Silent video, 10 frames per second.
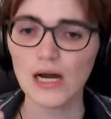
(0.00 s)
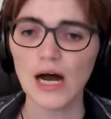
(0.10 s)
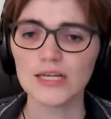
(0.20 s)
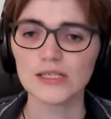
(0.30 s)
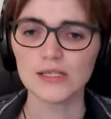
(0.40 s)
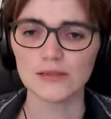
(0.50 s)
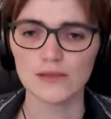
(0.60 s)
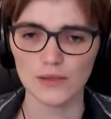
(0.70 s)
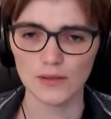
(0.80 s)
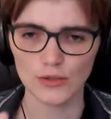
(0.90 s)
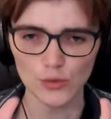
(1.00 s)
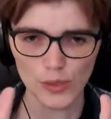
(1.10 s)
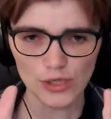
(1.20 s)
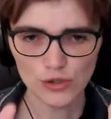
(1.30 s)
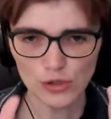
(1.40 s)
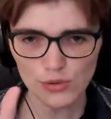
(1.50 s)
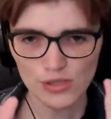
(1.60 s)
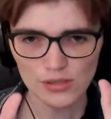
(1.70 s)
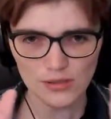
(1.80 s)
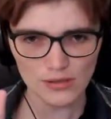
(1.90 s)
And we can
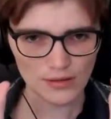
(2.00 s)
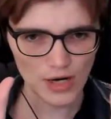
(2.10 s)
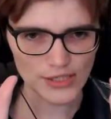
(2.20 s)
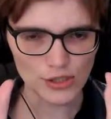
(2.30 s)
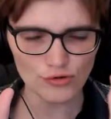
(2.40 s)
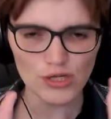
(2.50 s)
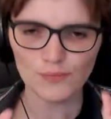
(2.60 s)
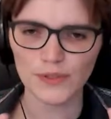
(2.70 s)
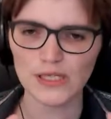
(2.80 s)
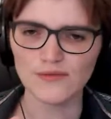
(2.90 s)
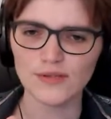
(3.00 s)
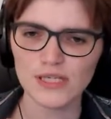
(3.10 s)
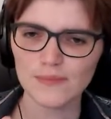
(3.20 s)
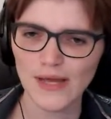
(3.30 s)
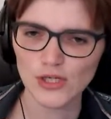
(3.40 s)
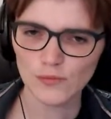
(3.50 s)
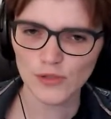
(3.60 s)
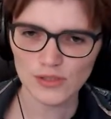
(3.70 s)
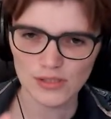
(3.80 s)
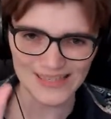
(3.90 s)
use our degree of belief in these
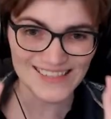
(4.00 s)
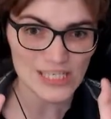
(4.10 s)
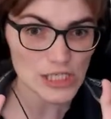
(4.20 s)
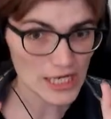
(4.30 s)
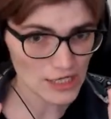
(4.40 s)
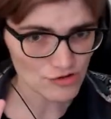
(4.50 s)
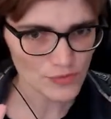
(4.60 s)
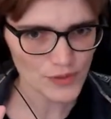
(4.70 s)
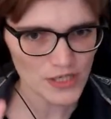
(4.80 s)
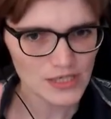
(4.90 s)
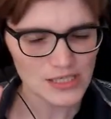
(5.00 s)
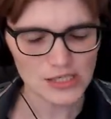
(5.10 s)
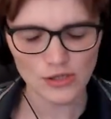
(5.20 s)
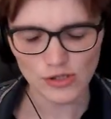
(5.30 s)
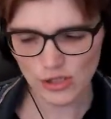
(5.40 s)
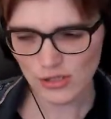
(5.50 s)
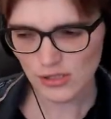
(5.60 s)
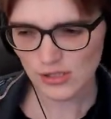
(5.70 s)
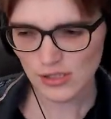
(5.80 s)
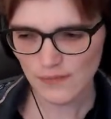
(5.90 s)
measurements, these error bars, this
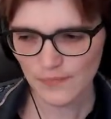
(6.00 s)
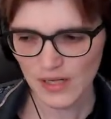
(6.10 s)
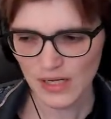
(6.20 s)
uncertainty,